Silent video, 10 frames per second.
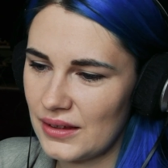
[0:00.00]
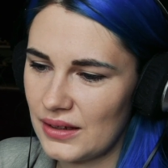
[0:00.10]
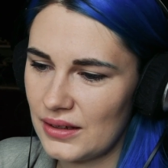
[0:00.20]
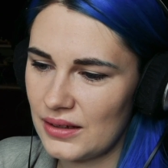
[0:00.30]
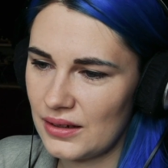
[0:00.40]

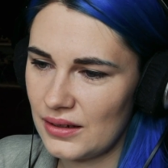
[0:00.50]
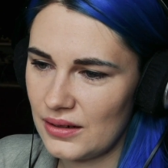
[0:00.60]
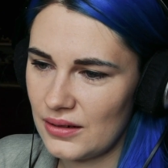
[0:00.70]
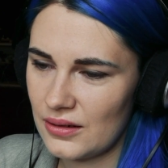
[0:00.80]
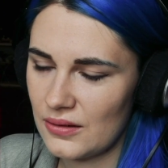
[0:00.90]

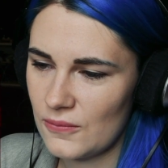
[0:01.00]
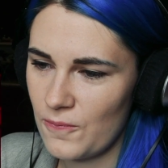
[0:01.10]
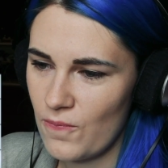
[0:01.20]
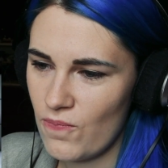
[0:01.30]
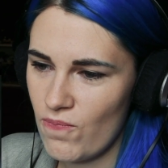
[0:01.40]

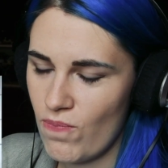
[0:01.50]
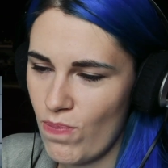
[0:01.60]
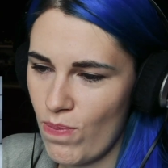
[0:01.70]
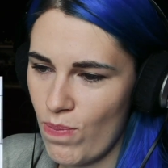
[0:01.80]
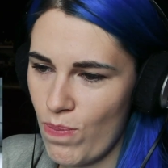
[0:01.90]

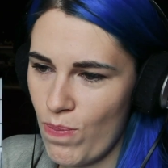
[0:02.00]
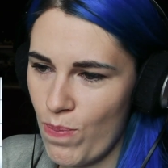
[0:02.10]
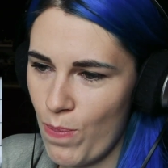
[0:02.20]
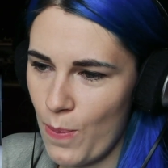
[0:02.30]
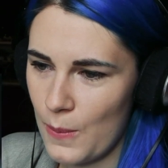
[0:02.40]

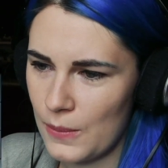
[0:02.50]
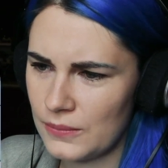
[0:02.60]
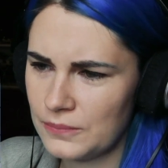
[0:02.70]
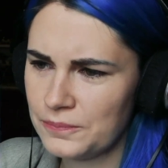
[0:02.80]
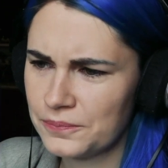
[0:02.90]
Nothing is said.